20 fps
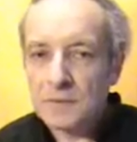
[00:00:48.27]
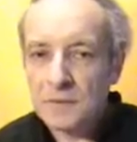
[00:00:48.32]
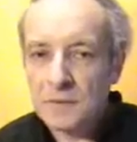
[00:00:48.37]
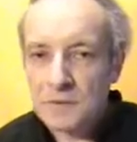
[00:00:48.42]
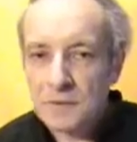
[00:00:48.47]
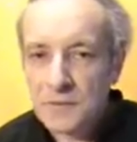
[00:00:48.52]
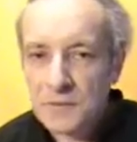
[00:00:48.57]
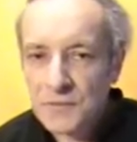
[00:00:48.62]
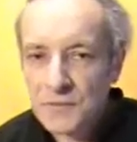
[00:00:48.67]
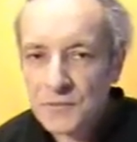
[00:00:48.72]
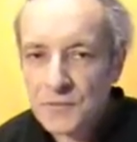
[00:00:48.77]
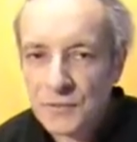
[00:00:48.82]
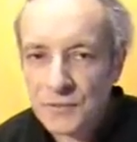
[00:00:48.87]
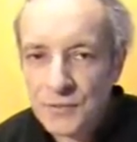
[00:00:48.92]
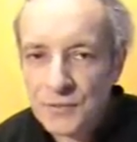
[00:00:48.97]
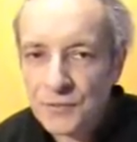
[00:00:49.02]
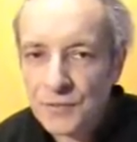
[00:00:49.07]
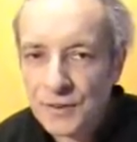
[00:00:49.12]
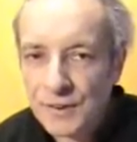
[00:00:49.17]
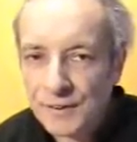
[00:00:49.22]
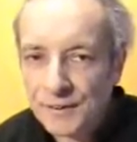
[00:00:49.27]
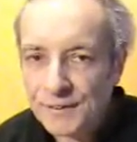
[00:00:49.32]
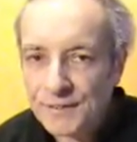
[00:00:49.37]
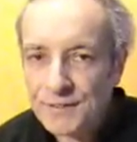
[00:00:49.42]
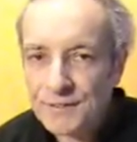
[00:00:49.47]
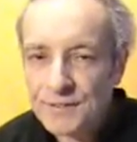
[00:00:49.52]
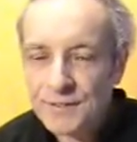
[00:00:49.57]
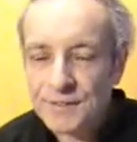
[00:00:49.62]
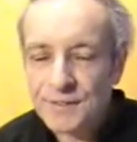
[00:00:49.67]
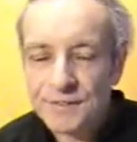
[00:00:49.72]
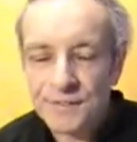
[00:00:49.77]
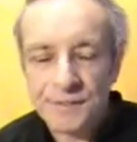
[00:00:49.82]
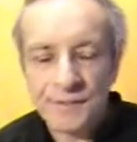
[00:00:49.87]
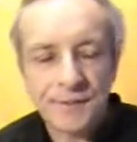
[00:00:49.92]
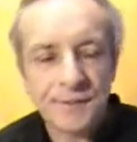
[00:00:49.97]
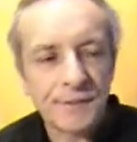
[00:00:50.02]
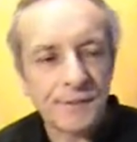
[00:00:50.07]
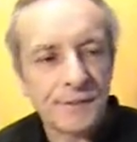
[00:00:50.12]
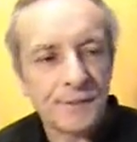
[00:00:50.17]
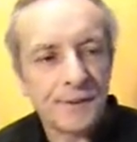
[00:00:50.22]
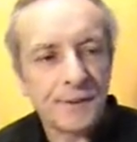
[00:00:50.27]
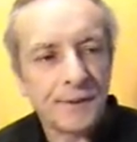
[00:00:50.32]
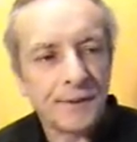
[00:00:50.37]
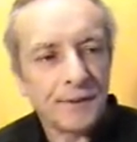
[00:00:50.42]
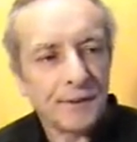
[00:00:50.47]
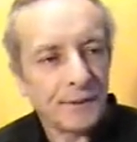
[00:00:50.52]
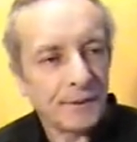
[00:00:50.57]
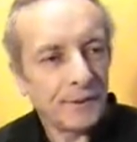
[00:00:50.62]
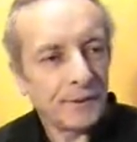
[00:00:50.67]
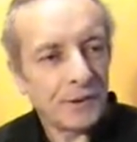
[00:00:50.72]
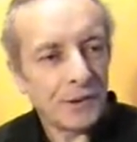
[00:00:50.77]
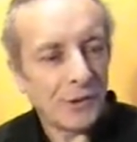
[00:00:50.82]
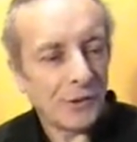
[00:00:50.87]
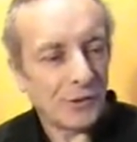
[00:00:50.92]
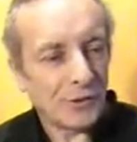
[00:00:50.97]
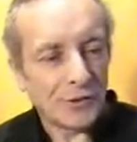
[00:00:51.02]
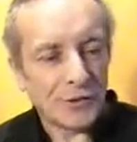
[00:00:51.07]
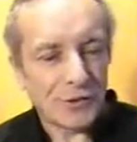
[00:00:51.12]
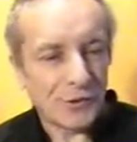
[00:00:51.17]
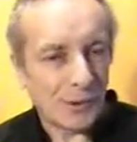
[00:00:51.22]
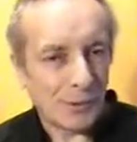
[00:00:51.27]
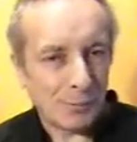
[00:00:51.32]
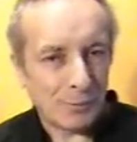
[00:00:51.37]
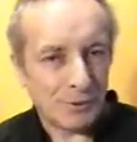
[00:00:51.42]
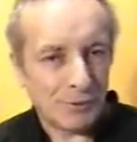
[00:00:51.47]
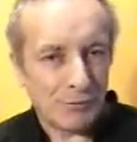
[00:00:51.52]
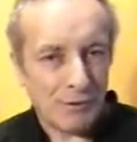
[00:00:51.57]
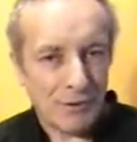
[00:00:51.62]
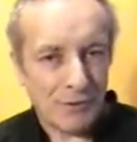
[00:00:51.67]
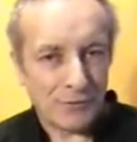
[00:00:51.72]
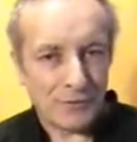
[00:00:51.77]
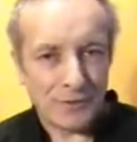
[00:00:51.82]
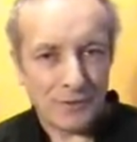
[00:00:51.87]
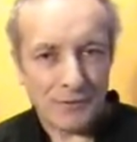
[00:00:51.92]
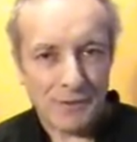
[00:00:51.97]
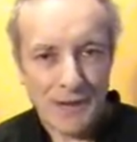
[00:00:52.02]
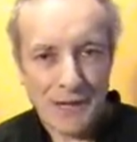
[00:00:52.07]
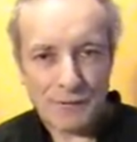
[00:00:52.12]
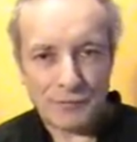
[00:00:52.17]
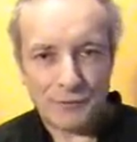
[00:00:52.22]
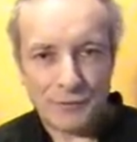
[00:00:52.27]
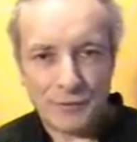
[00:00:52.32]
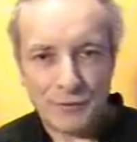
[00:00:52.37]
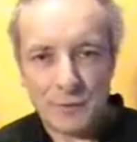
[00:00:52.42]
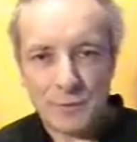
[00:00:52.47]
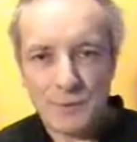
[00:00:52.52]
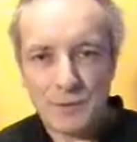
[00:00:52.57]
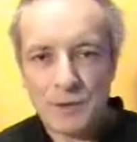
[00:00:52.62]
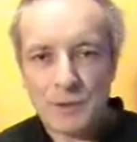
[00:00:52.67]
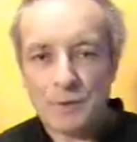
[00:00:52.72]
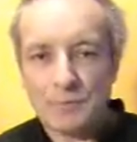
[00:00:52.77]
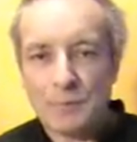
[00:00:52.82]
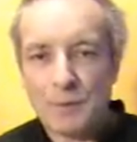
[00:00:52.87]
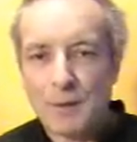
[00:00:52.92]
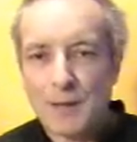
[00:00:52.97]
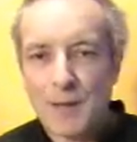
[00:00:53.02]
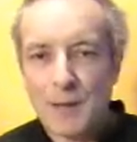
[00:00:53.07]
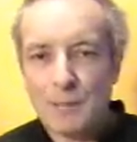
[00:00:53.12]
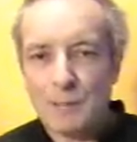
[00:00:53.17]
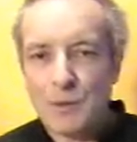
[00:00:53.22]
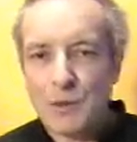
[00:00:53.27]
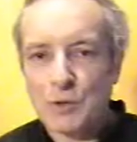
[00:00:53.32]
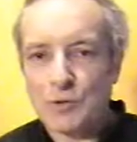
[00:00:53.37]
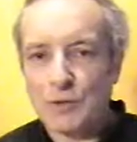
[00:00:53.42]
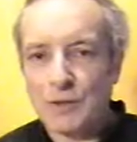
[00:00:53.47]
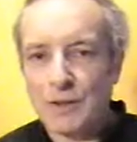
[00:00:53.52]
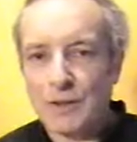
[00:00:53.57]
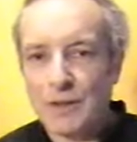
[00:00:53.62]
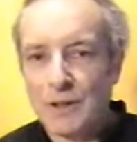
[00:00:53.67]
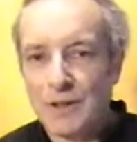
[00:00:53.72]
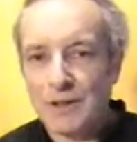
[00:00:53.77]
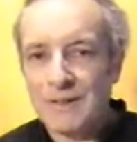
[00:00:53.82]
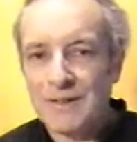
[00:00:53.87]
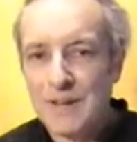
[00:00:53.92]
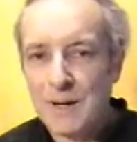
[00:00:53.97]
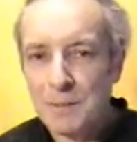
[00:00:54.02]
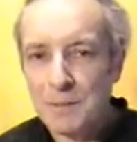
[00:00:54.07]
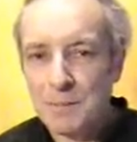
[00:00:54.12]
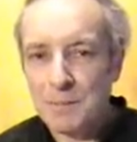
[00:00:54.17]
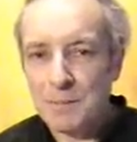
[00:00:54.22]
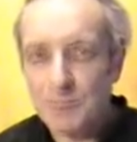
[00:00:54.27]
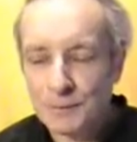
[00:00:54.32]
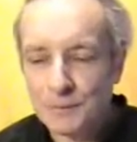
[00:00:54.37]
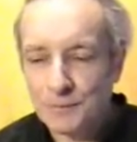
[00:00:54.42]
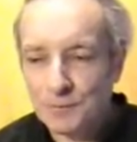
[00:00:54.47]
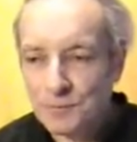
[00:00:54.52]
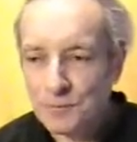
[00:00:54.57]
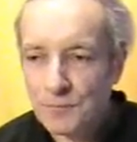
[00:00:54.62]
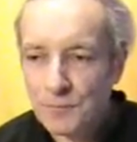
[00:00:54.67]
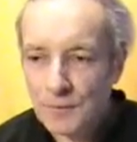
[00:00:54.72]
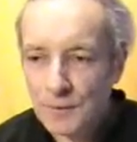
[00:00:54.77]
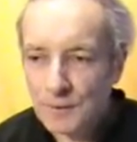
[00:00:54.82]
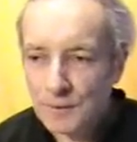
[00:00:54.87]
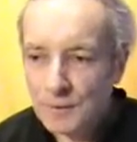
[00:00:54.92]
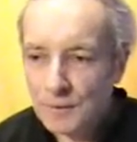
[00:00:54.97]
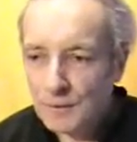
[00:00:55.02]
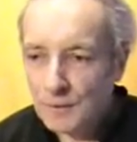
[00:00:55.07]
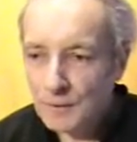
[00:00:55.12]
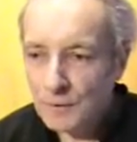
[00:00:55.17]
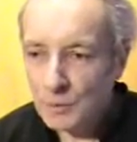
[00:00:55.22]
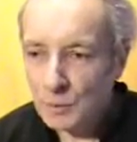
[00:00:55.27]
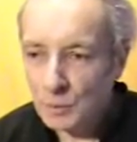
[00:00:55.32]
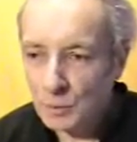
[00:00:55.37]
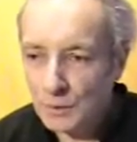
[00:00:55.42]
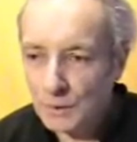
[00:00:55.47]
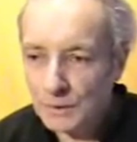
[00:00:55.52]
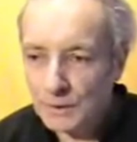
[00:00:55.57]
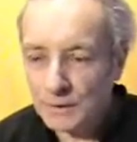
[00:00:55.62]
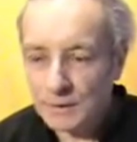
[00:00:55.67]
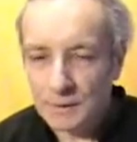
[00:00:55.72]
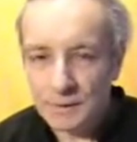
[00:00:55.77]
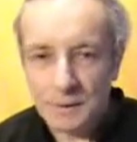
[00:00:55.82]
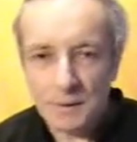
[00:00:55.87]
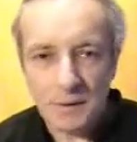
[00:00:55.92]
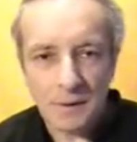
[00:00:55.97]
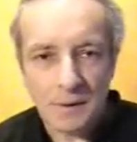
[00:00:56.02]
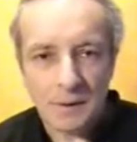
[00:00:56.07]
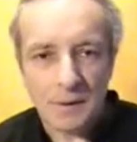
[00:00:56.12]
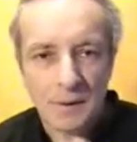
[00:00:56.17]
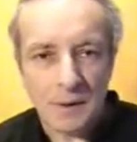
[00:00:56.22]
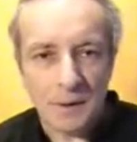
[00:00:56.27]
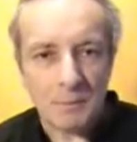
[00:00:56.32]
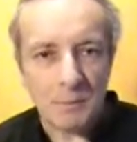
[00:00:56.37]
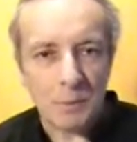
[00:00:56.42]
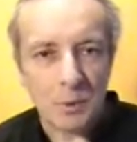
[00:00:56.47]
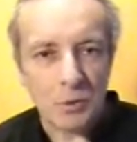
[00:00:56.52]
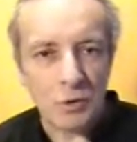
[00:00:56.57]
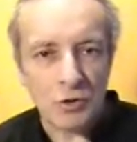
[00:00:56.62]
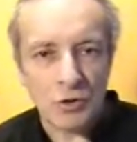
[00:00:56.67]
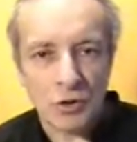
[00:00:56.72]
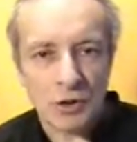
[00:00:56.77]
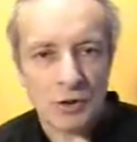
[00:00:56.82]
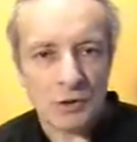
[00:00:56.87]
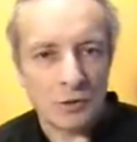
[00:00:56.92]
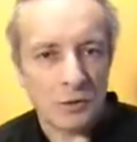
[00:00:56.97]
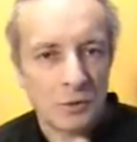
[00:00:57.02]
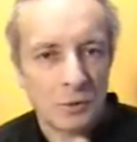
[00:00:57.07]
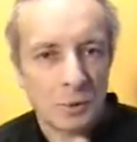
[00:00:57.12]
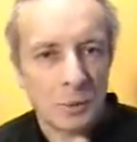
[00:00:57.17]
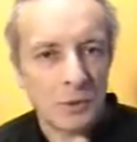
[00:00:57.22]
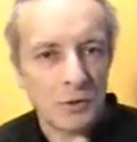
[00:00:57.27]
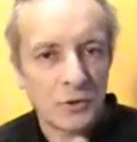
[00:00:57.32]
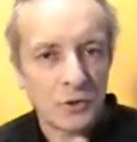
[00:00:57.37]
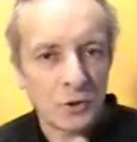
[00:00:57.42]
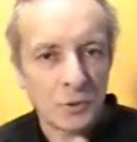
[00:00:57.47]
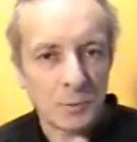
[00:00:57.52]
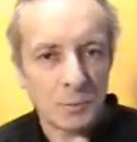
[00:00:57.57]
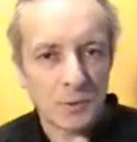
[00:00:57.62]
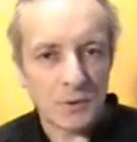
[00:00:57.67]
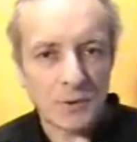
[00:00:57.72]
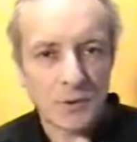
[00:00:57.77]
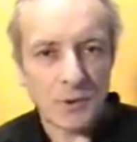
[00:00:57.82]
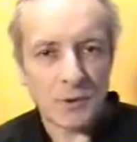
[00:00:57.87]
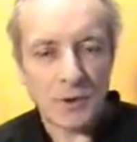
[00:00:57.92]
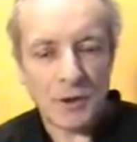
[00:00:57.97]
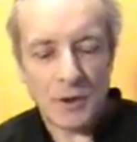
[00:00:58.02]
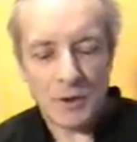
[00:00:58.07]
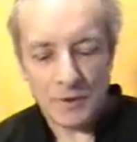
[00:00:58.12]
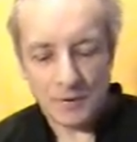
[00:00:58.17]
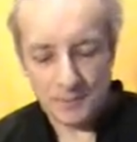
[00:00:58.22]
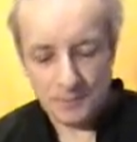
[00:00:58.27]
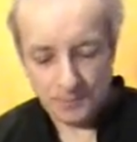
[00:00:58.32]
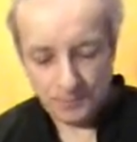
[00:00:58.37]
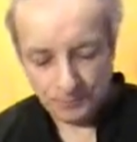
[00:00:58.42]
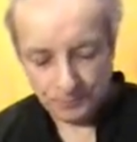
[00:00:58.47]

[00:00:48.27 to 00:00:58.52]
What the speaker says: So this first phrase conjures up a rather delightful image, perhaps of a temple where a puja or worship is going on.